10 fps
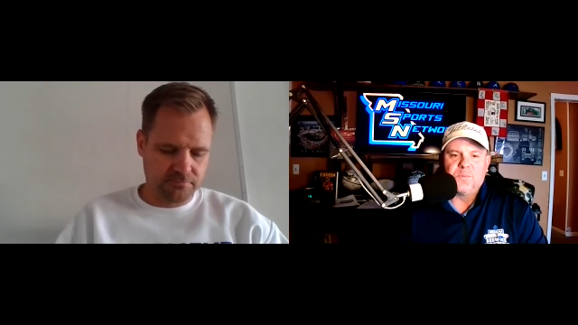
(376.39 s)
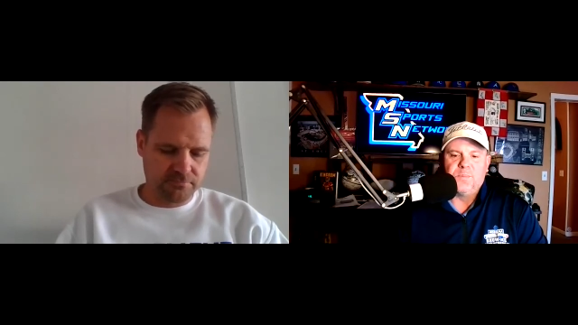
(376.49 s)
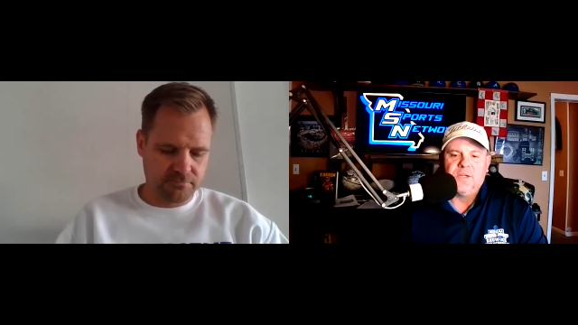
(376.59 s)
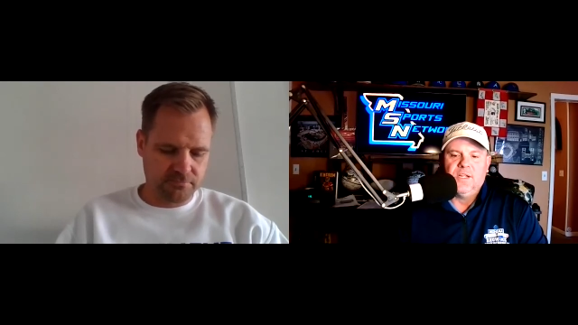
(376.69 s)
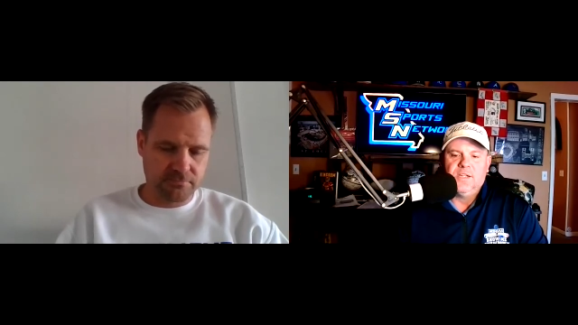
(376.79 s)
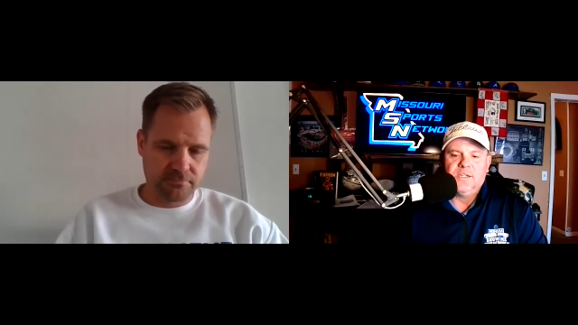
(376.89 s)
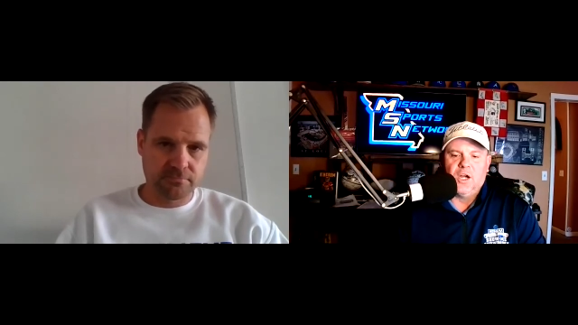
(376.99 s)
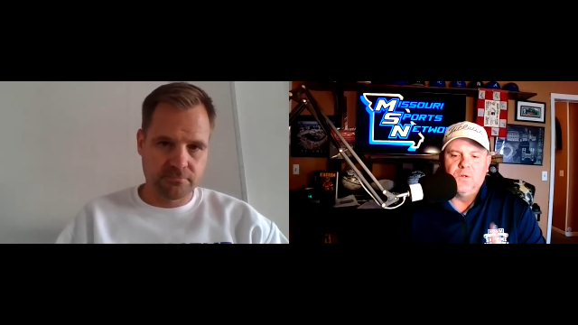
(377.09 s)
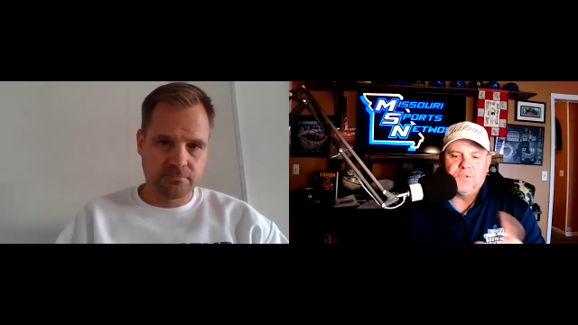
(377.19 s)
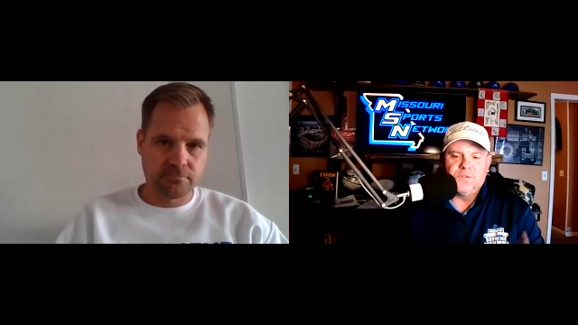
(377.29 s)
Speaker 1: But,
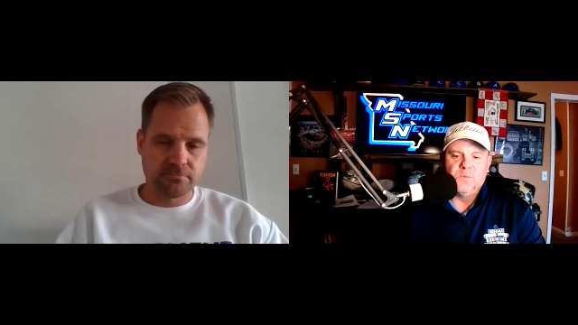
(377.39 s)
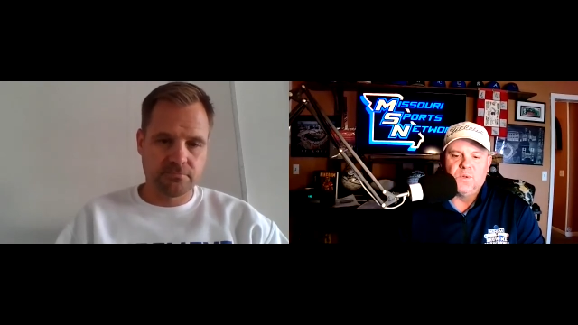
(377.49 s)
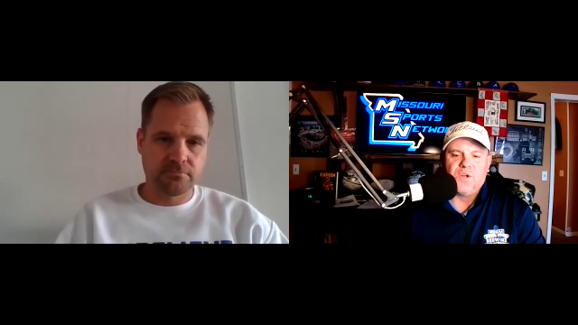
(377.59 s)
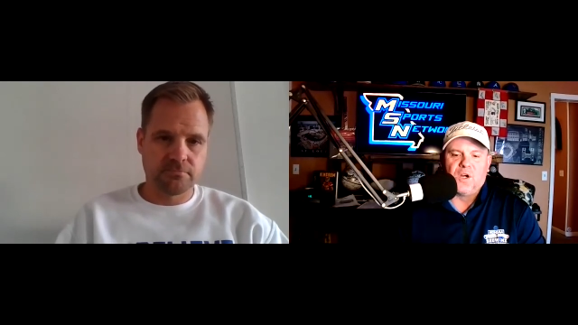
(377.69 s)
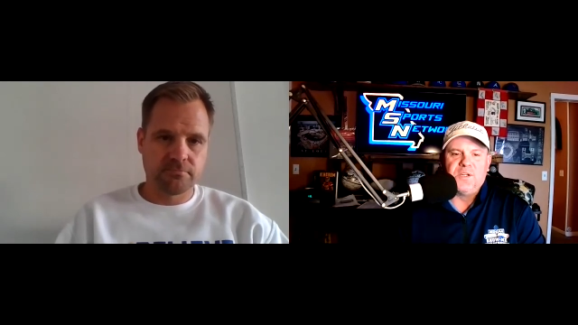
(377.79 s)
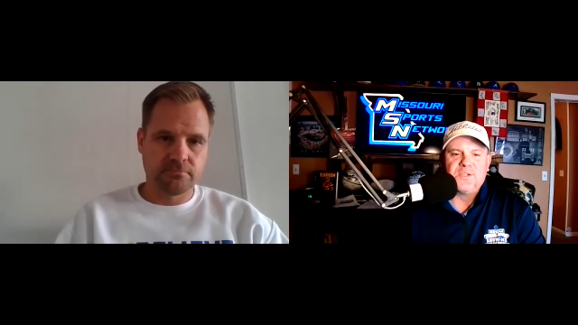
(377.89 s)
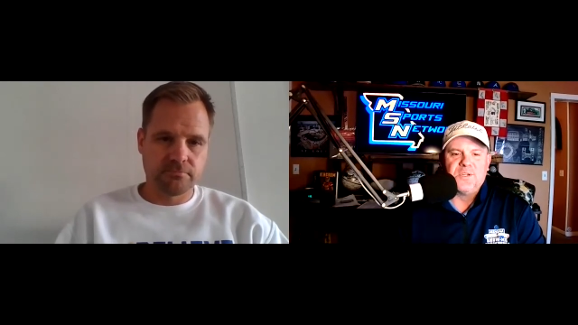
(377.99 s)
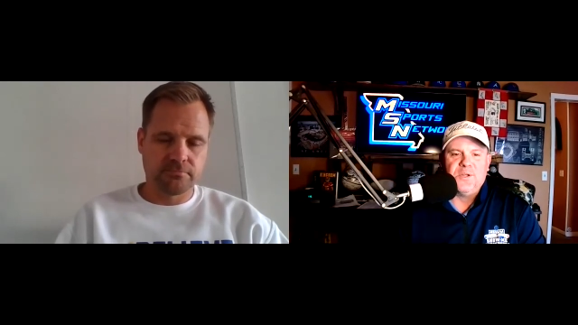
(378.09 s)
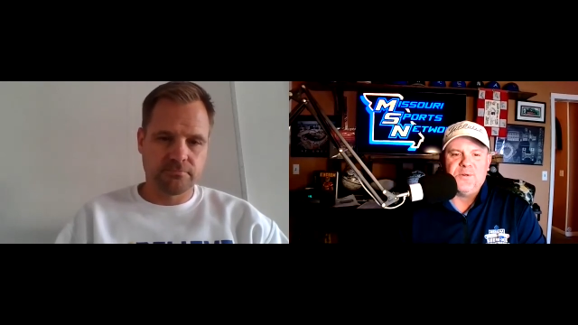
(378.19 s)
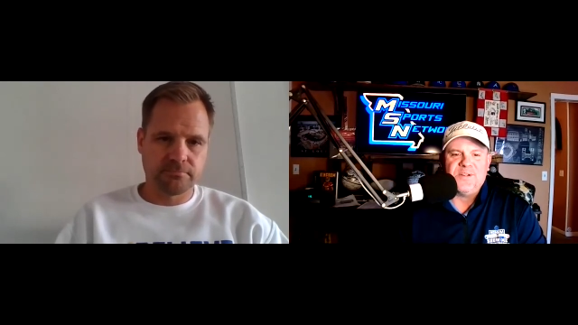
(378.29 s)
Coach, we'll talk to you
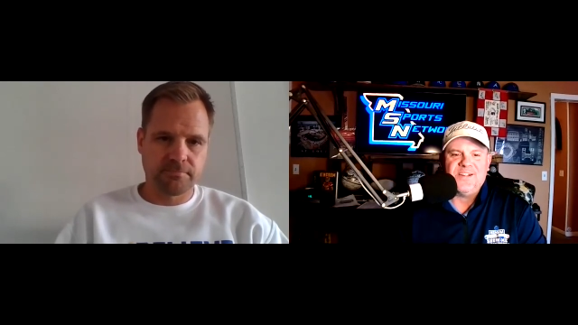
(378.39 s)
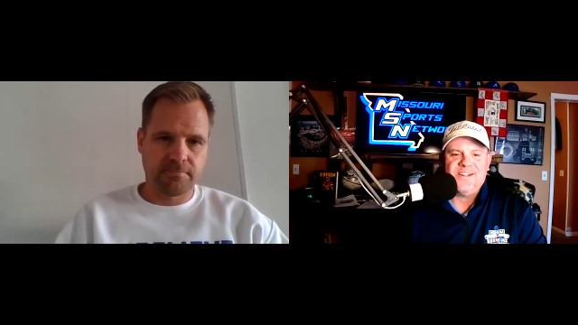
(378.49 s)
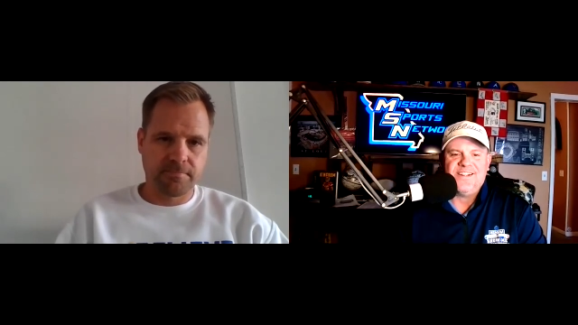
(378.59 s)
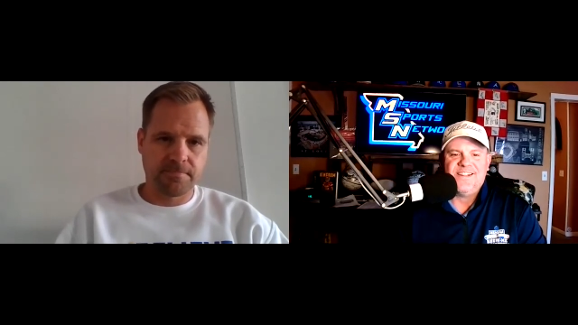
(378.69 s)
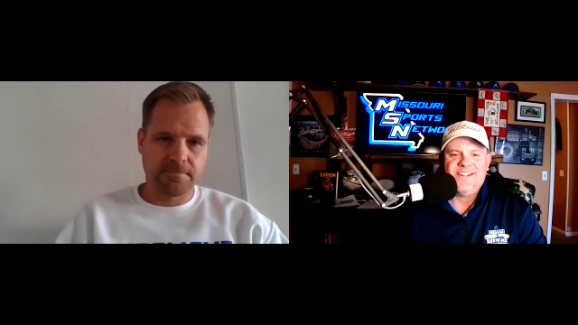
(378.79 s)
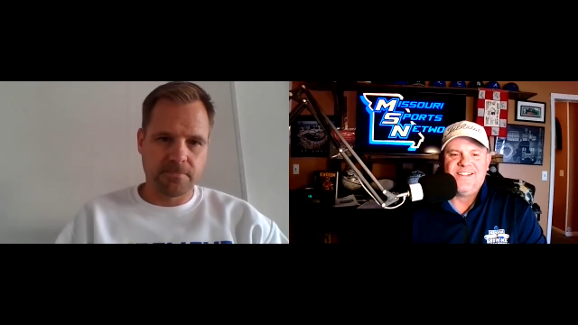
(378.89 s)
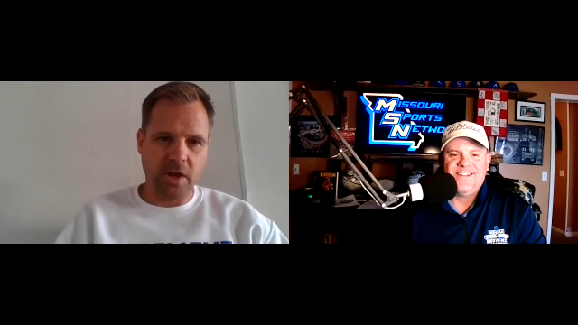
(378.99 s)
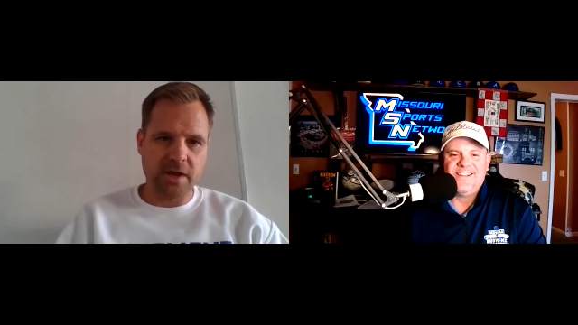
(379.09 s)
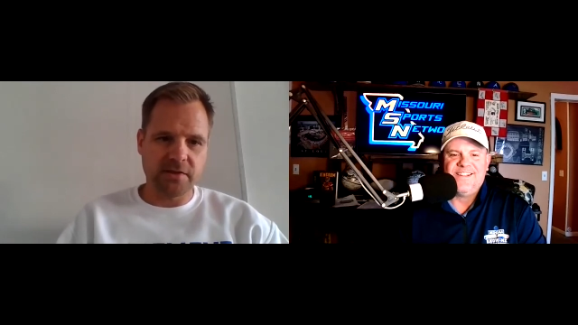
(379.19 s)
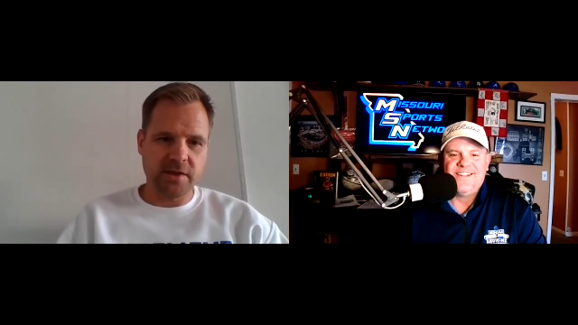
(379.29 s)
soon.
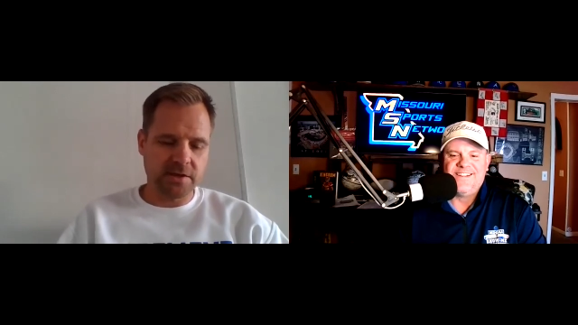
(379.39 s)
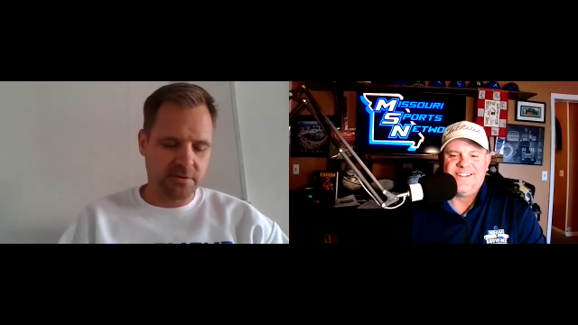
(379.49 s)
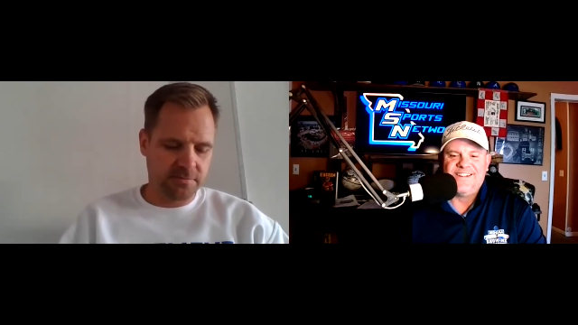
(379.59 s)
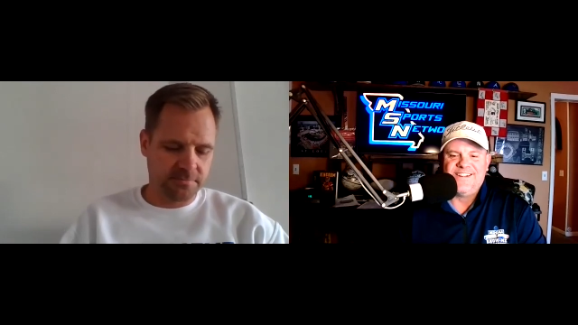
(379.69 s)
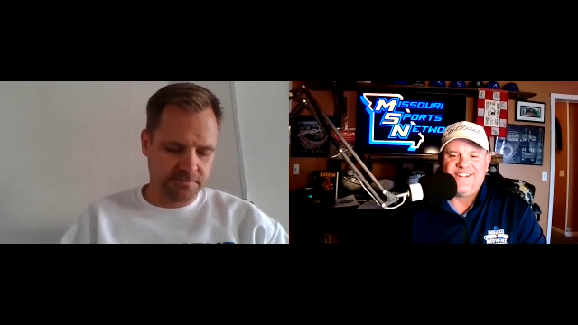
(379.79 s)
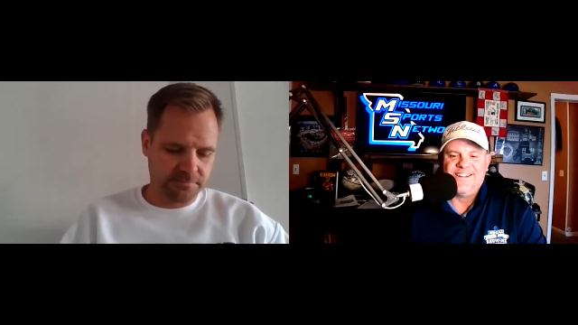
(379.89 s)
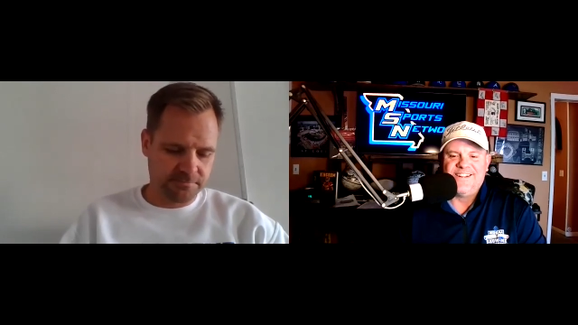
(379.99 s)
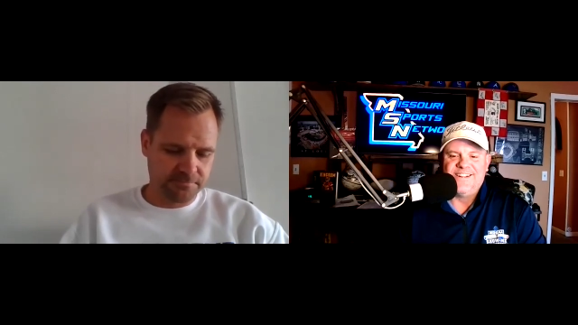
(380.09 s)
All right. Thank you.